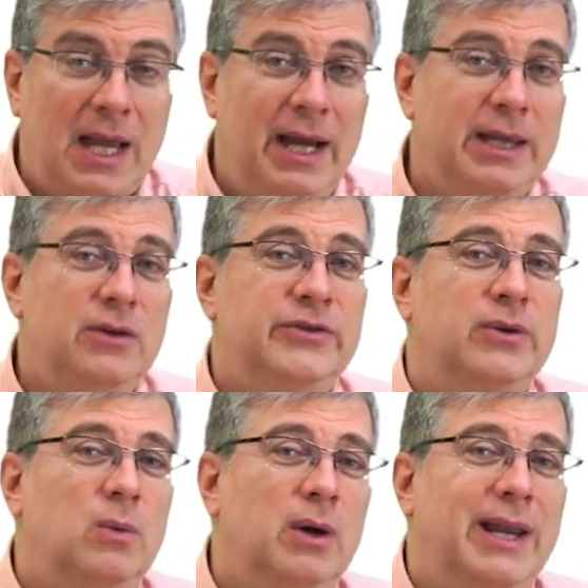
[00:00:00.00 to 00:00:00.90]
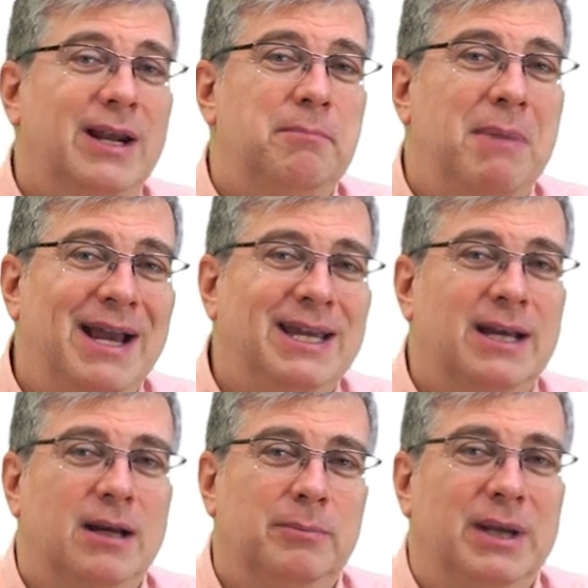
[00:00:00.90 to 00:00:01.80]
I used to work at a
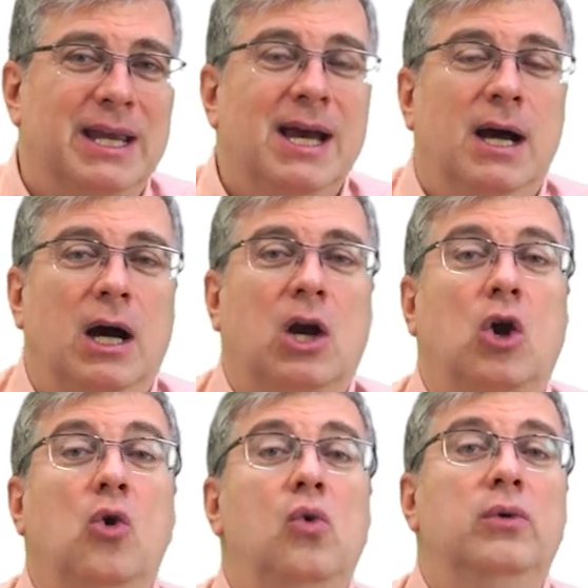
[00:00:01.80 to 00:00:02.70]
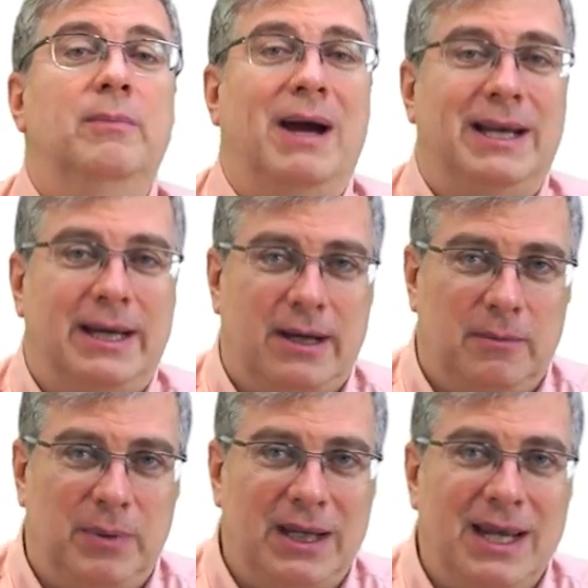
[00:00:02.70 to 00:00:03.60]
mining company, a gold mining
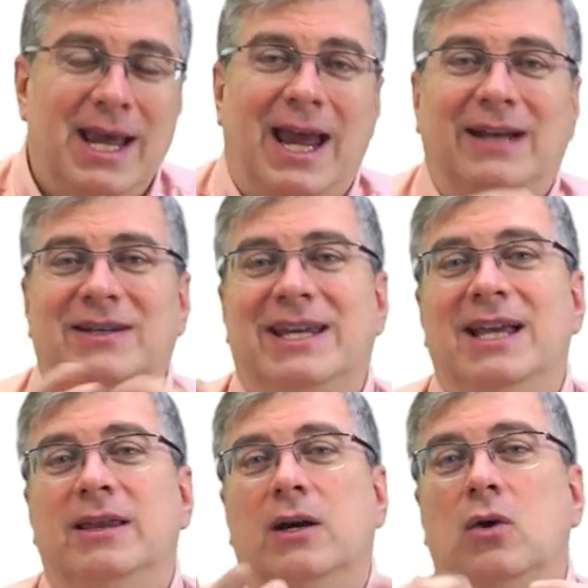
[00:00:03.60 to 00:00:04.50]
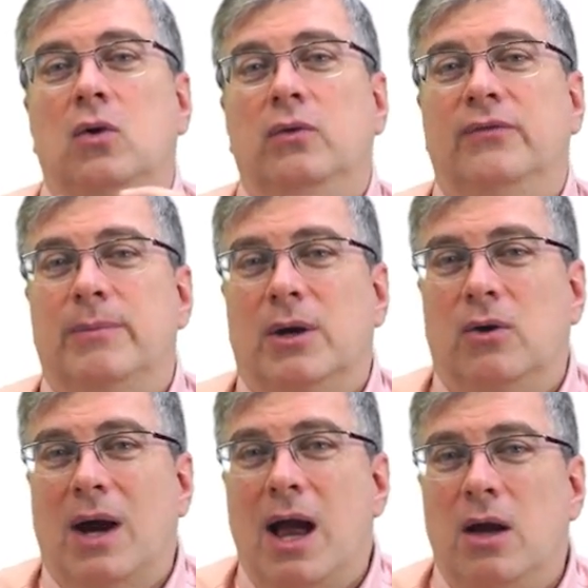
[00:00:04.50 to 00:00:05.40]
company. And to get the gold from the
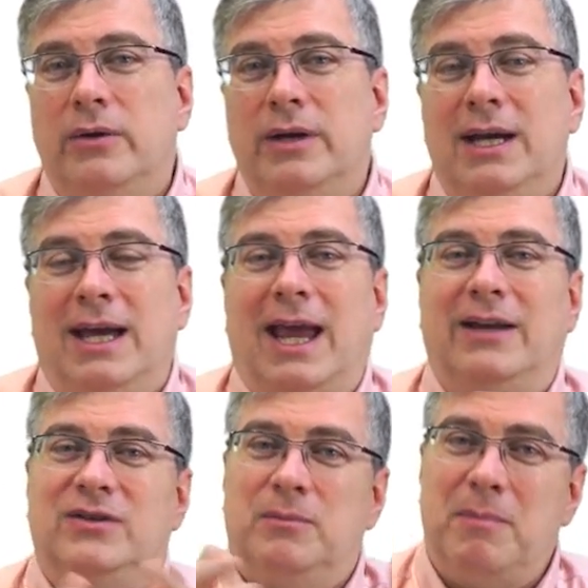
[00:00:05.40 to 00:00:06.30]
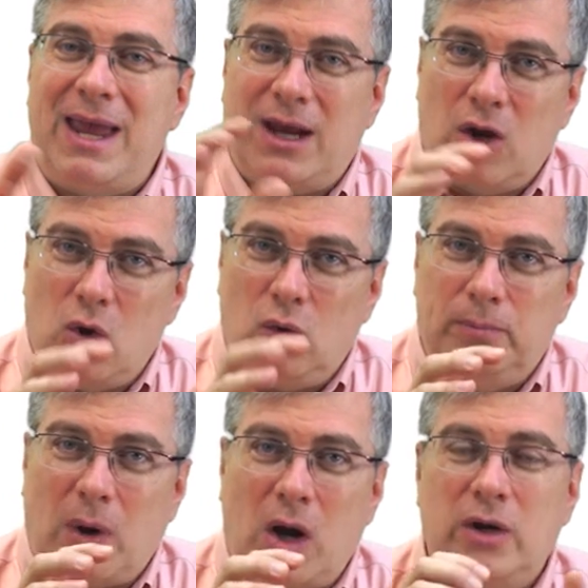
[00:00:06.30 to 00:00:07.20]
ground and to make
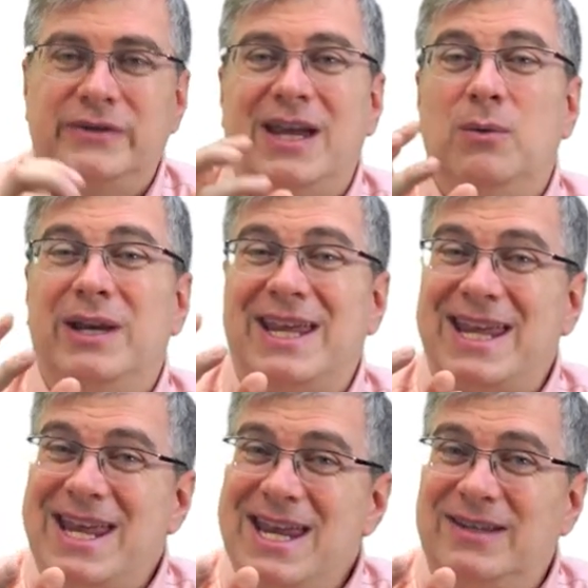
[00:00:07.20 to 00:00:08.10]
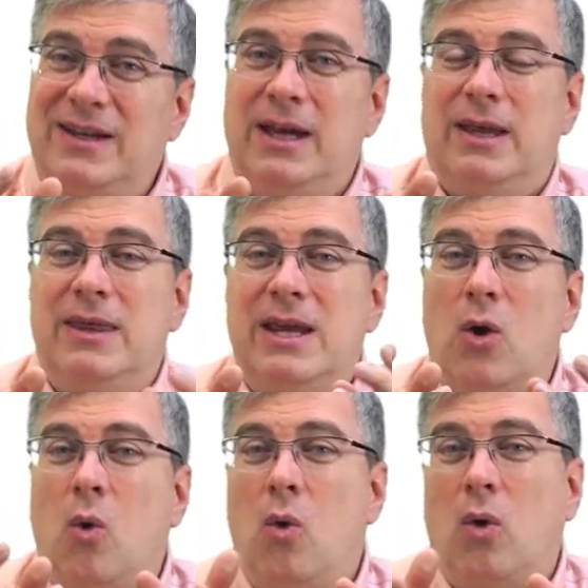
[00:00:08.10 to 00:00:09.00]
gold bars, they would heat the
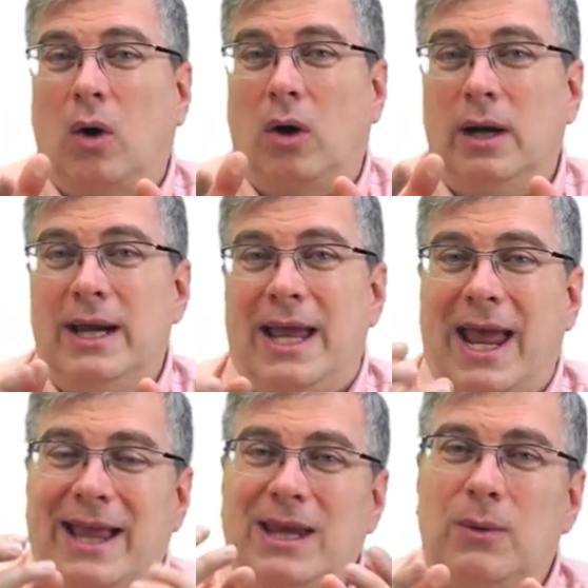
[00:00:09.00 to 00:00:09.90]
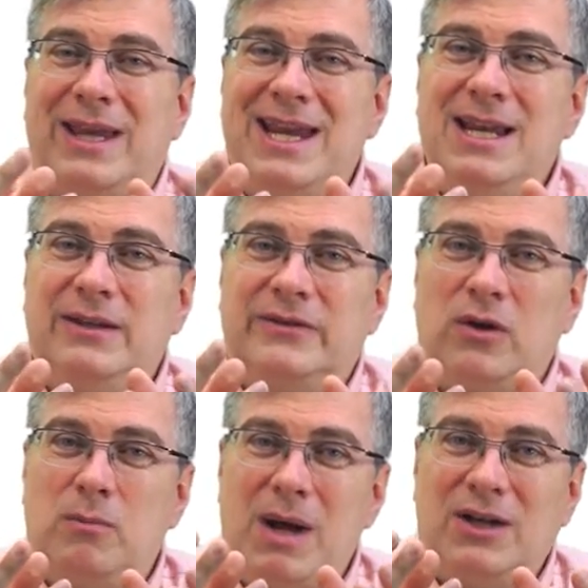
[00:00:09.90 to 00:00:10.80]
ore. And they would heat it
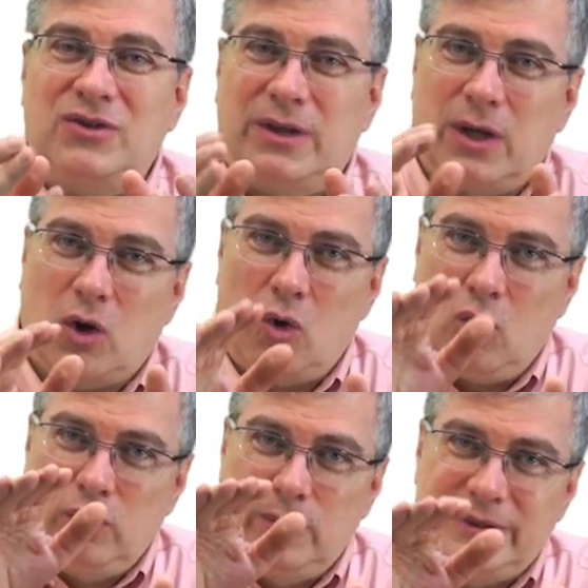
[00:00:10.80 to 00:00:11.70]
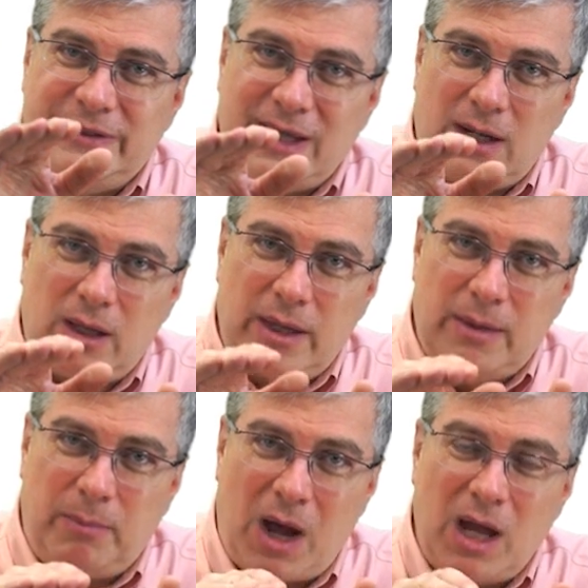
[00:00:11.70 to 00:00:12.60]
so much that the gold would settle on
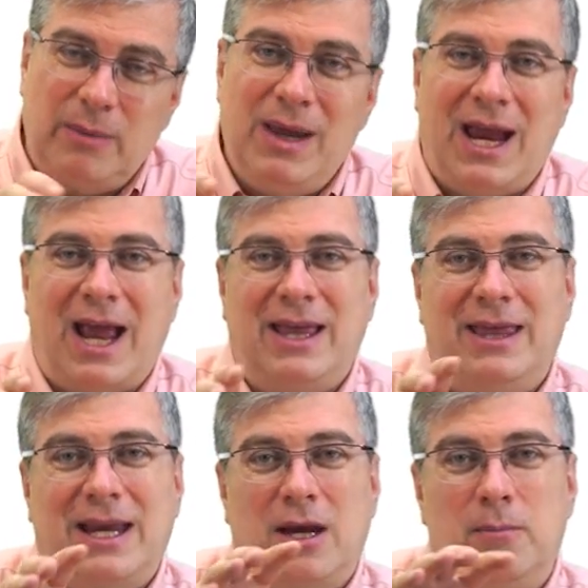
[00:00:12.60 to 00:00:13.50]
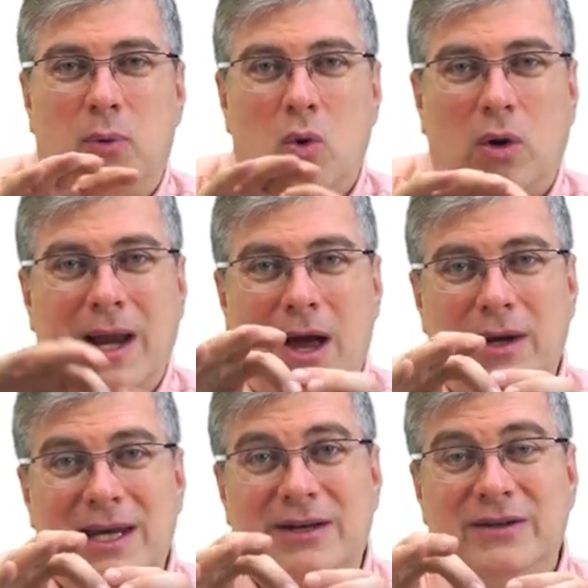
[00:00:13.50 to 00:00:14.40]
the bottom and then they could pour it
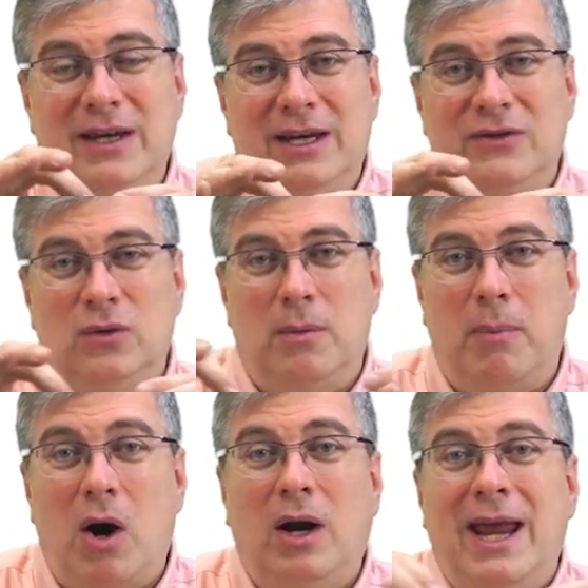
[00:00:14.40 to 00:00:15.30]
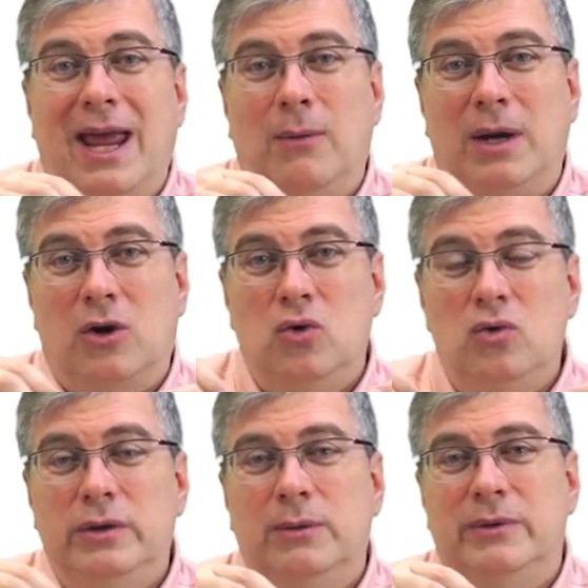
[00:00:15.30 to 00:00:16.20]
out in, into a bar. And when it
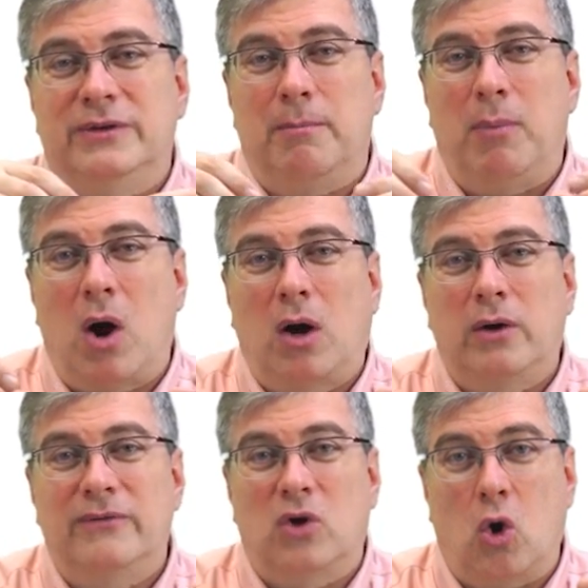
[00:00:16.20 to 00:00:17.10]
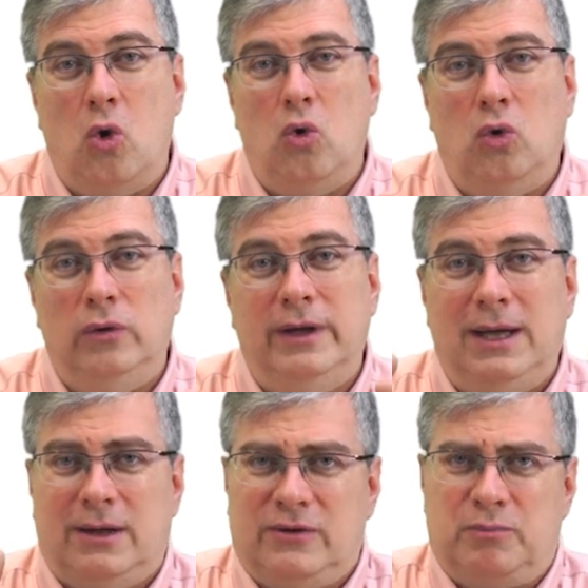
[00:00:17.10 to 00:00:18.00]
cooled, it was a bar of gold.
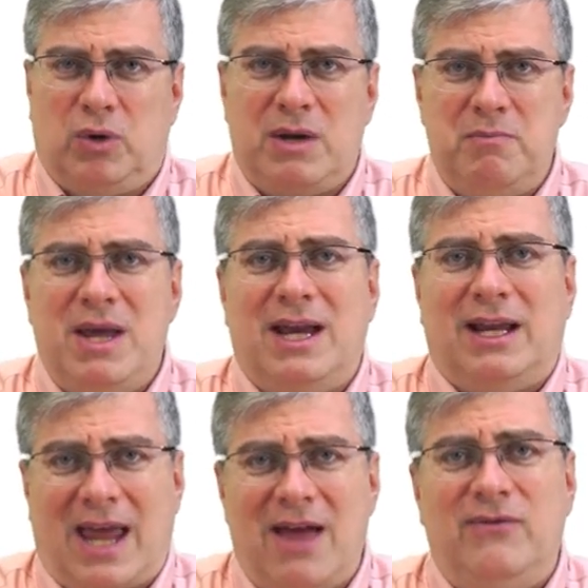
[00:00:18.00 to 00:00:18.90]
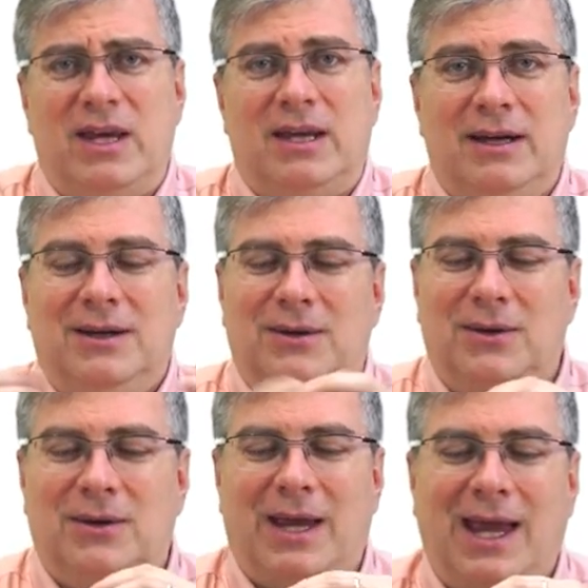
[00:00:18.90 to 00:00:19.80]
It was pretty big and heavy.
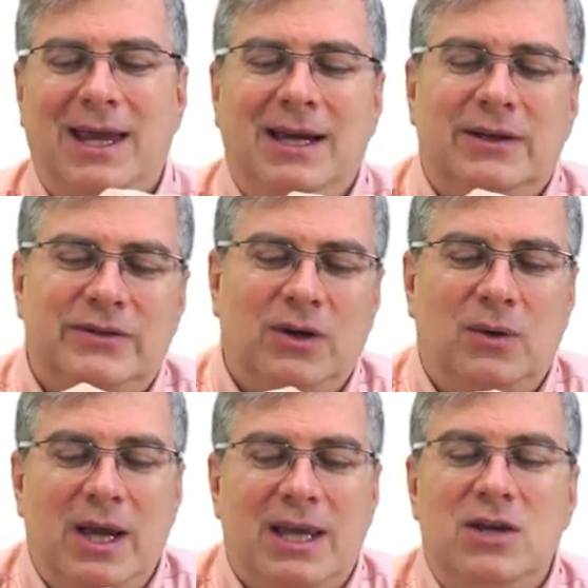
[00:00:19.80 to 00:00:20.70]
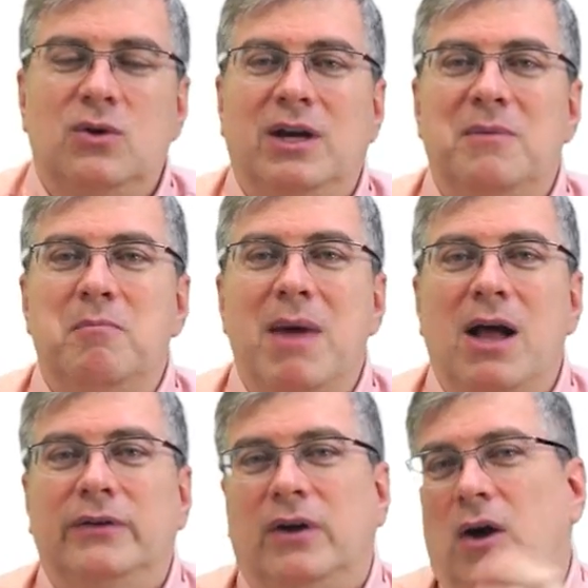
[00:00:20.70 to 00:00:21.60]
Okay? So you can
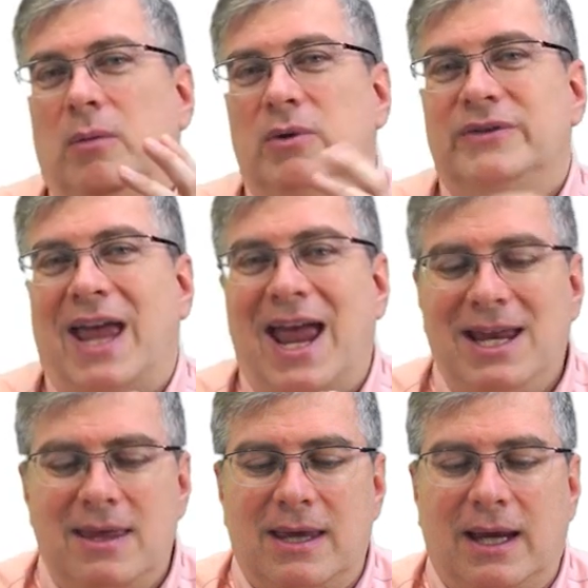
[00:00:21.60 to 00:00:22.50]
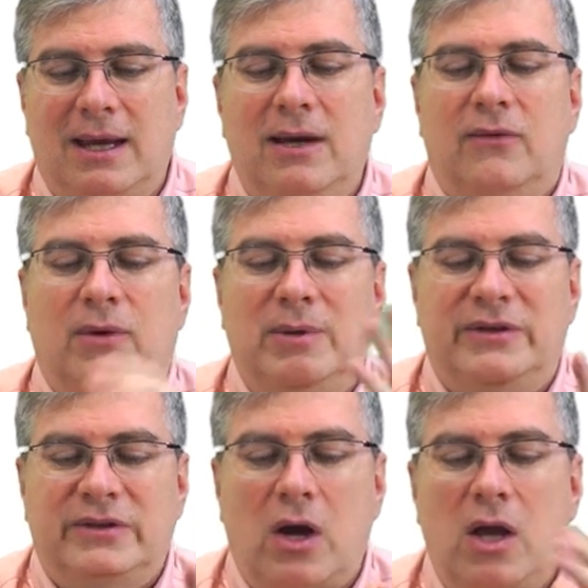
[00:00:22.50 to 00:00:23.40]
melt almost anything from a
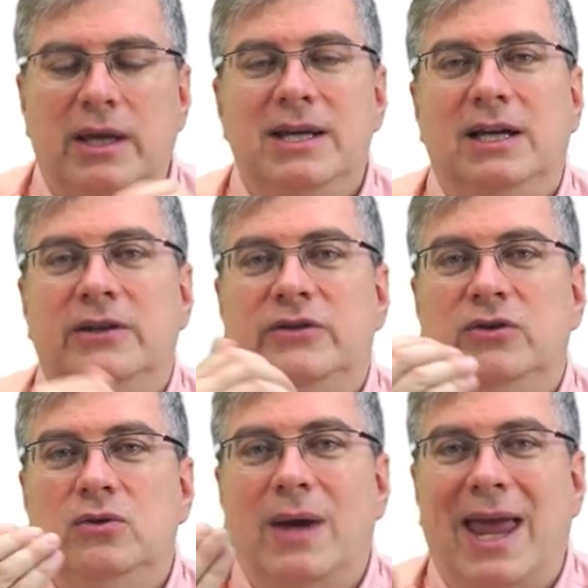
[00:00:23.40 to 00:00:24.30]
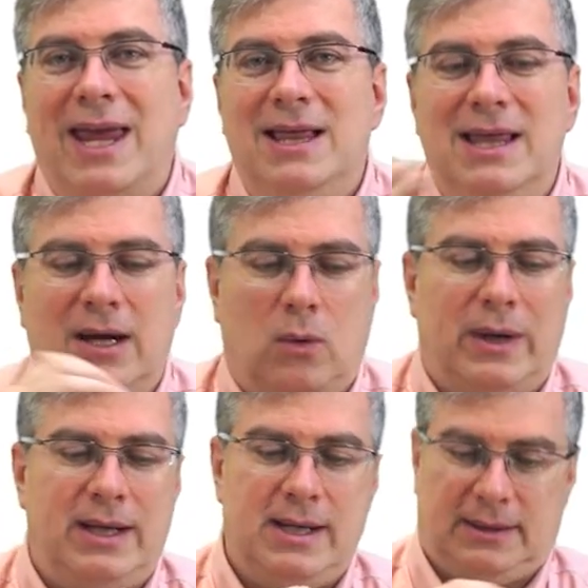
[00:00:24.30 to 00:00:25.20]
solid to a
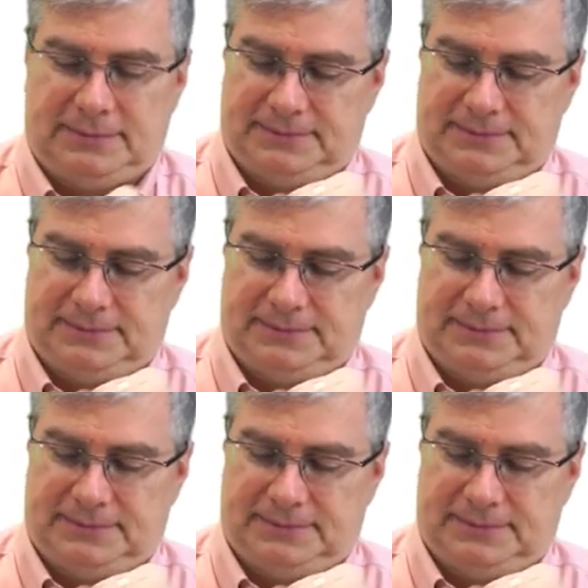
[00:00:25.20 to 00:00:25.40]
liquid.